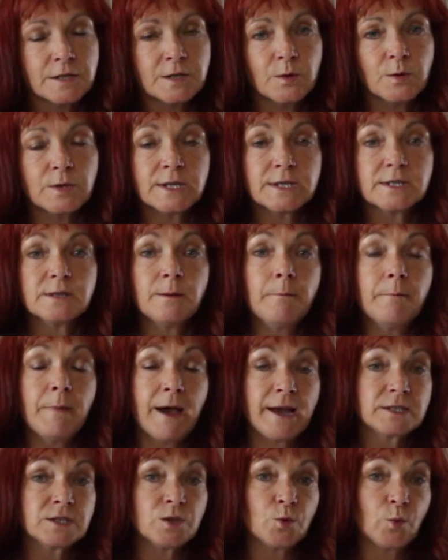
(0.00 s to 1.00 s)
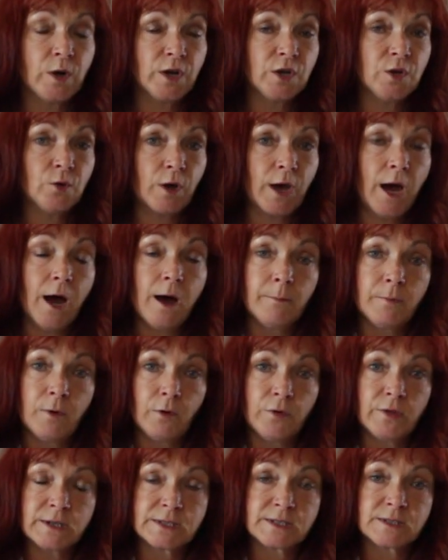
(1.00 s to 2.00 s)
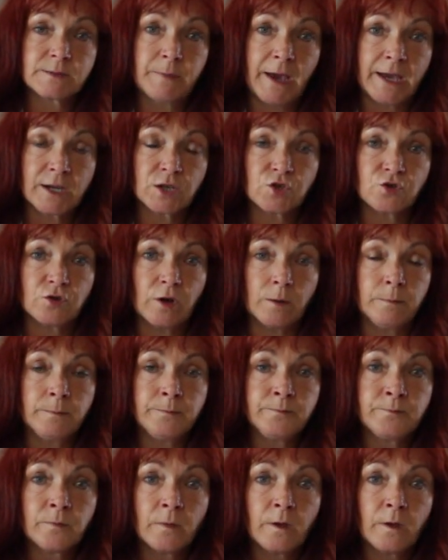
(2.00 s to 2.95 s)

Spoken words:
So it doesn't matter where you come on this spectrum.